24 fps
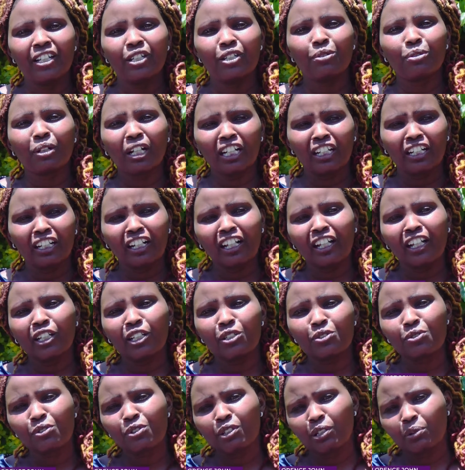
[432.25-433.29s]
You can lie
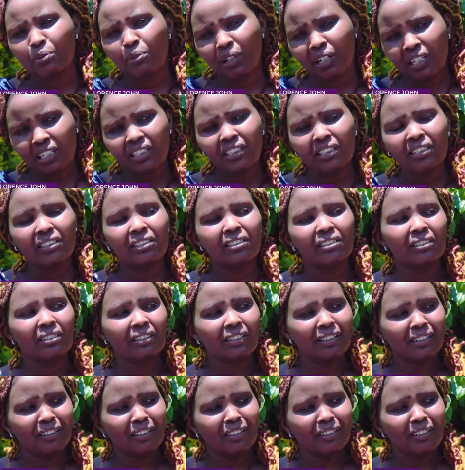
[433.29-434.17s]
to the world